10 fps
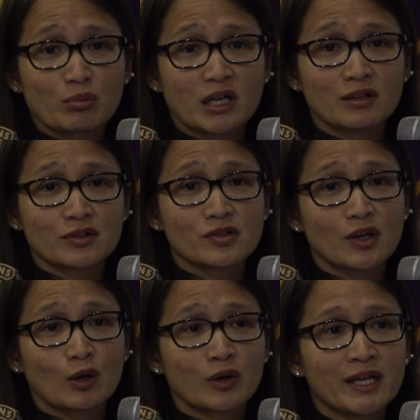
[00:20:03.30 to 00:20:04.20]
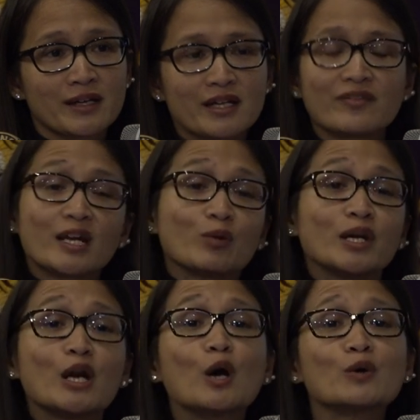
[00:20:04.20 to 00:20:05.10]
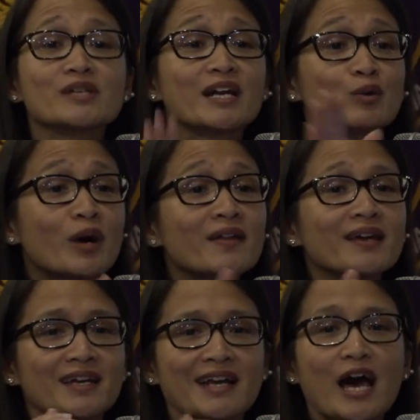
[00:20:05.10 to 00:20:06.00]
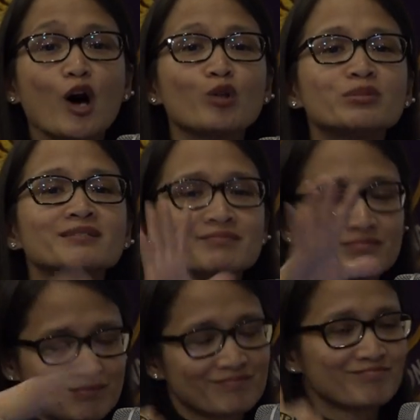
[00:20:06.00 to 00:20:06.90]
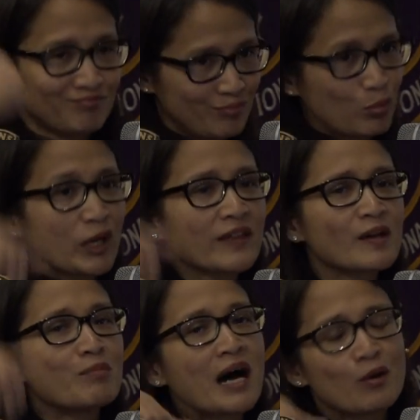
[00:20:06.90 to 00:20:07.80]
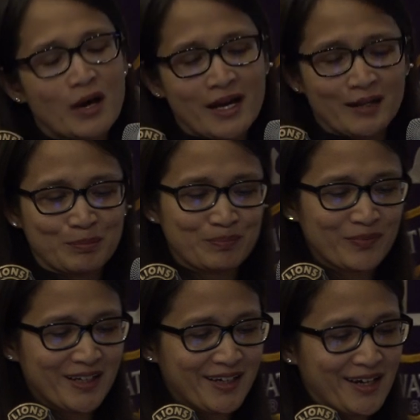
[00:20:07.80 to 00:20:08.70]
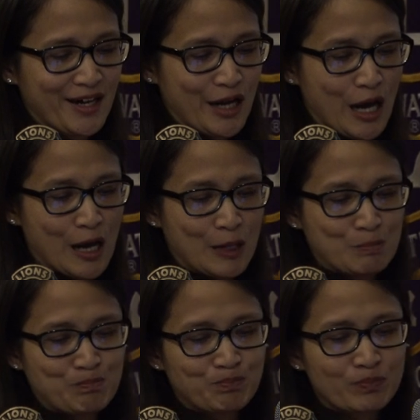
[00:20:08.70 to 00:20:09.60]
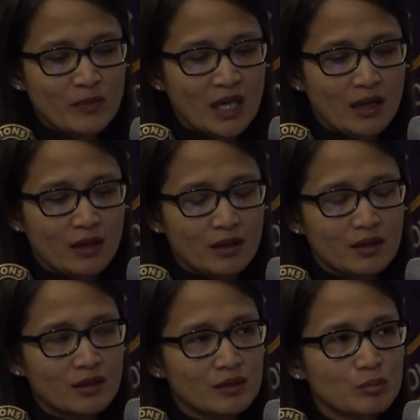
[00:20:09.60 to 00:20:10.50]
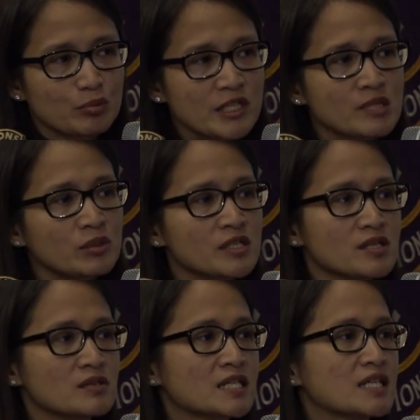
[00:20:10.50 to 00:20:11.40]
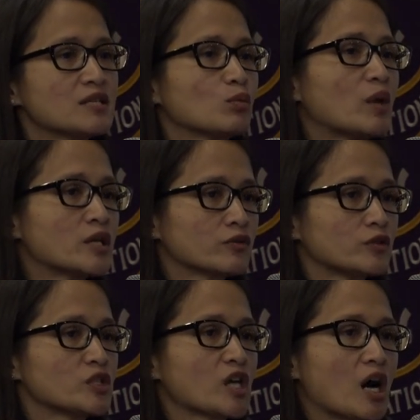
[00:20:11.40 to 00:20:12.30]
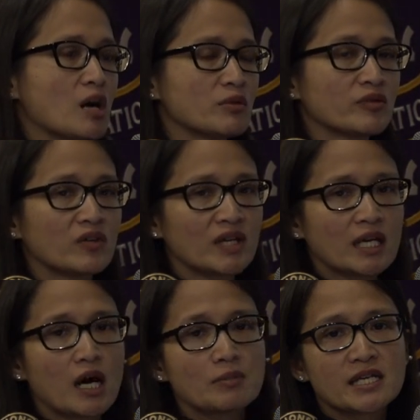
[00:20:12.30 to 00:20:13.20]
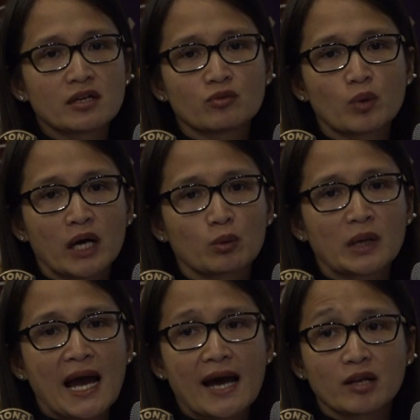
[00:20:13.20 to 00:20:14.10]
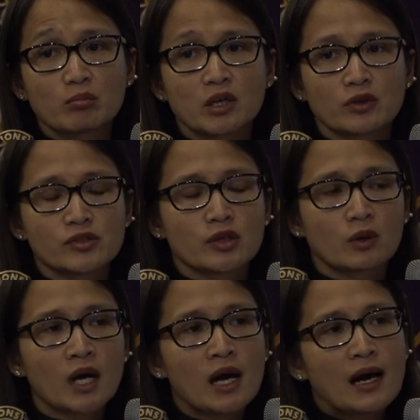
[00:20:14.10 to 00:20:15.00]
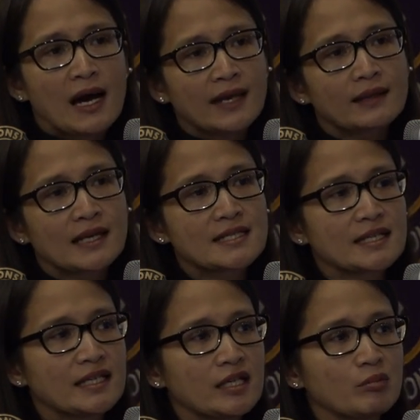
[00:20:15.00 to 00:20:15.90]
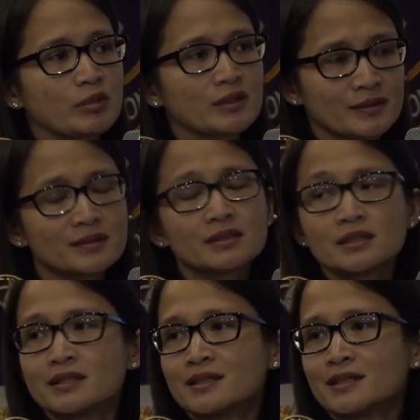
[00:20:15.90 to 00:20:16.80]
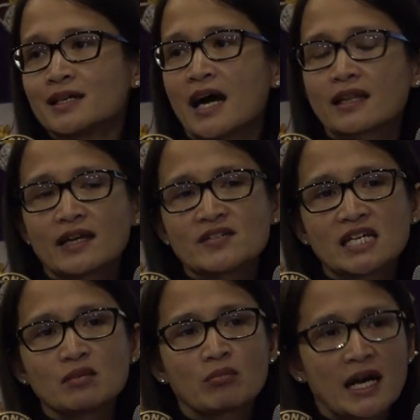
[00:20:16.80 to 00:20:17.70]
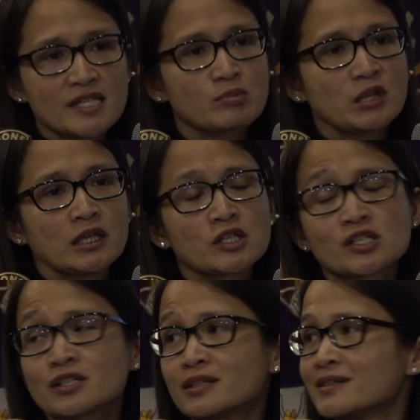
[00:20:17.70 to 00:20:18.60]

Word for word: at Mills, so if anyone knows anyone that can help, bring them my way. Um, Principal Dazinski did a wonderful job of giving an update of where we're at at Mills, so I'd like to keep, I'd like to keep my speech.